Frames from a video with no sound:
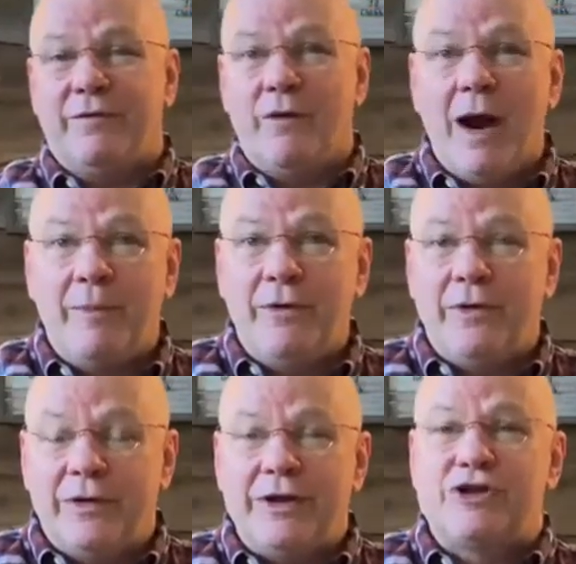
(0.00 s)
and robber
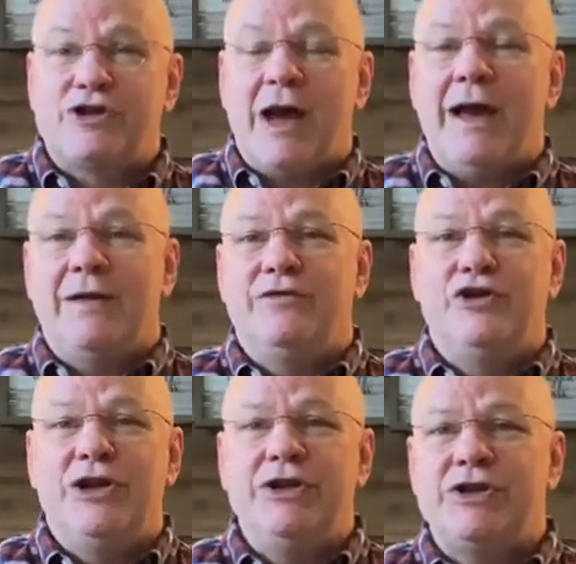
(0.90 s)
on each side of
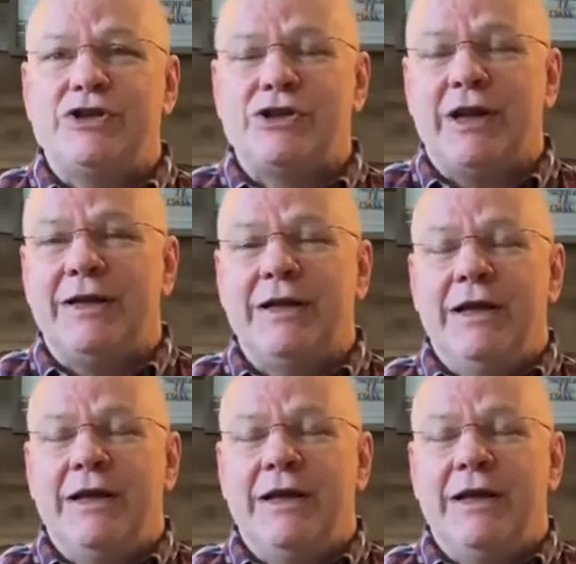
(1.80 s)
Jesus, and